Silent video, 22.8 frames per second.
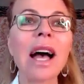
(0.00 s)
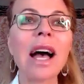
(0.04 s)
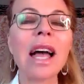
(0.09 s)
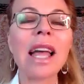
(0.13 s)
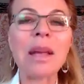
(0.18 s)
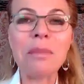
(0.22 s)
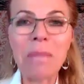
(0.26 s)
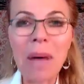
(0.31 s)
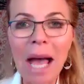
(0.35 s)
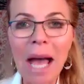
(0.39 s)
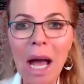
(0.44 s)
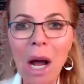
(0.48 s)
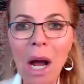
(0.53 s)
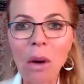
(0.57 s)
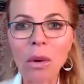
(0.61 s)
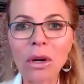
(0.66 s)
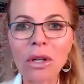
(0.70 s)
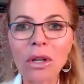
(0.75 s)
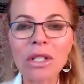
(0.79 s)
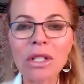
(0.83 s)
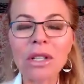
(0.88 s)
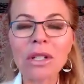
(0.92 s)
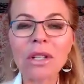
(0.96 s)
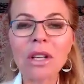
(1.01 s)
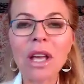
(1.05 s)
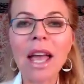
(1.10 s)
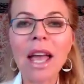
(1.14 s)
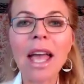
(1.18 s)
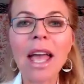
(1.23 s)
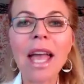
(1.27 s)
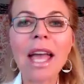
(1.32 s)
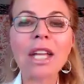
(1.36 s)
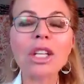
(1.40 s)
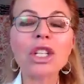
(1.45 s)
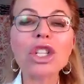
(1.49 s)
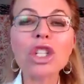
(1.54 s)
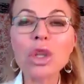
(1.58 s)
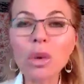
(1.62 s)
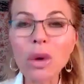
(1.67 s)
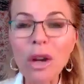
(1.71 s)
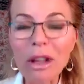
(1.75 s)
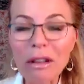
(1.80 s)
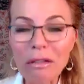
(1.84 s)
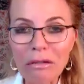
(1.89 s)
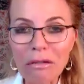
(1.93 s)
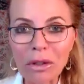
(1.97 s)
empowered and
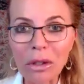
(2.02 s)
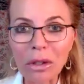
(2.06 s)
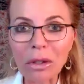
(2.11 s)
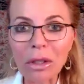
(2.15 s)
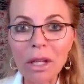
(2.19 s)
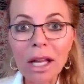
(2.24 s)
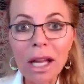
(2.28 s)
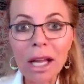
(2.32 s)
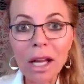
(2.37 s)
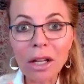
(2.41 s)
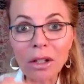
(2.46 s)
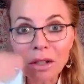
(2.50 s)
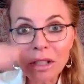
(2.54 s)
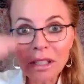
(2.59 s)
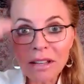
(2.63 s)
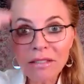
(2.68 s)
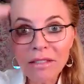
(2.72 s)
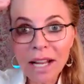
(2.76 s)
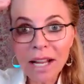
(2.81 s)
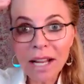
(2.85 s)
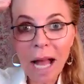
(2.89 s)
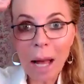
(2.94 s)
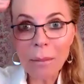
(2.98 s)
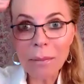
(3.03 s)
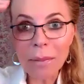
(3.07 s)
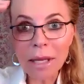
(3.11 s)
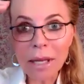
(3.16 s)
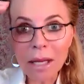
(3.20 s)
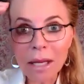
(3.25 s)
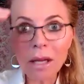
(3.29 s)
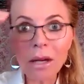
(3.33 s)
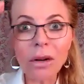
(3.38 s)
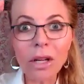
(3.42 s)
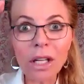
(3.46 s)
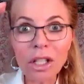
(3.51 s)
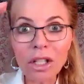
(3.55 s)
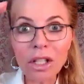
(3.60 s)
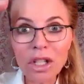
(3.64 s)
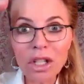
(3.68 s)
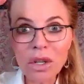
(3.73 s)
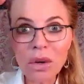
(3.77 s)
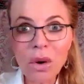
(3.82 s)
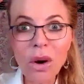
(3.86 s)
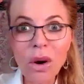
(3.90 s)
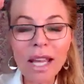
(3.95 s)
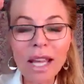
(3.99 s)
joyful, and you're living up here in
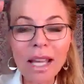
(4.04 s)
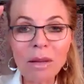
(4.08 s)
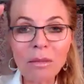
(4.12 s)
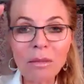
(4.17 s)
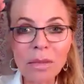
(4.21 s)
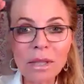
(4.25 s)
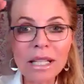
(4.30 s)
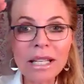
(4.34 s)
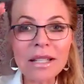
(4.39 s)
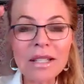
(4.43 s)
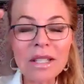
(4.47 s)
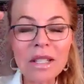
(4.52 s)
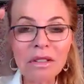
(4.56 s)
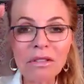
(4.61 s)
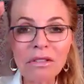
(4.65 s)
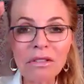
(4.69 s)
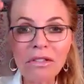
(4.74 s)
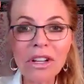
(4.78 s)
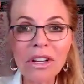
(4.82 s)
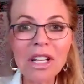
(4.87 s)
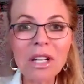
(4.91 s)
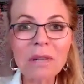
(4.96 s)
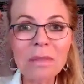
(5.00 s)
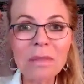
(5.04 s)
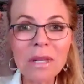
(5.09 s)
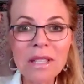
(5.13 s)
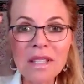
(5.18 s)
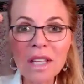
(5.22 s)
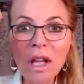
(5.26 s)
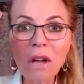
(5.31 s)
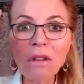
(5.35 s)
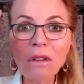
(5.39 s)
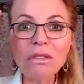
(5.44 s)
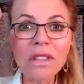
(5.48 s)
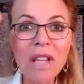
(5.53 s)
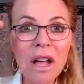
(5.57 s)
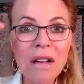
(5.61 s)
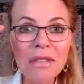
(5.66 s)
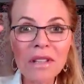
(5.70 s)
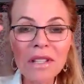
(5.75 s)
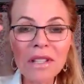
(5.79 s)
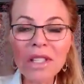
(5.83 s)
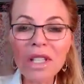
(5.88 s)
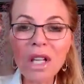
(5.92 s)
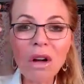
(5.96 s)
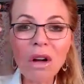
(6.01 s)
joy and bliss and freedom and self-love
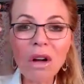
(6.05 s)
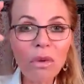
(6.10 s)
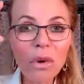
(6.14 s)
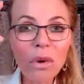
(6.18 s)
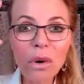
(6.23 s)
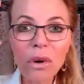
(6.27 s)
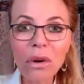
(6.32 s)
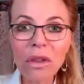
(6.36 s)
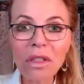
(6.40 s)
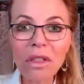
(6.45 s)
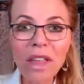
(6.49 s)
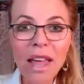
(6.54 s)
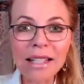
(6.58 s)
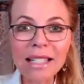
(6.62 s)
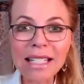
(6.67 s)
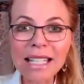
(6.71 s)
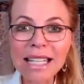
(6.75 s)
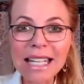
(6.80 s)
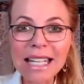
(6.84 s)
and self-worth and